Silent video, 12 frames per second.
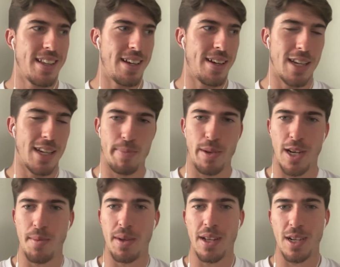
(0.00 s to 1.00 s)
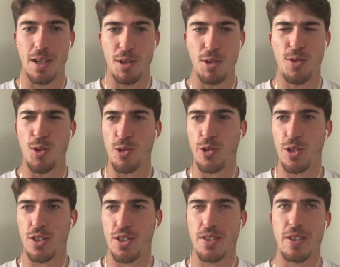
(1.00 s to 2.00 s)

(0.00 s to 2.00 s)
it's becoming like a real fortress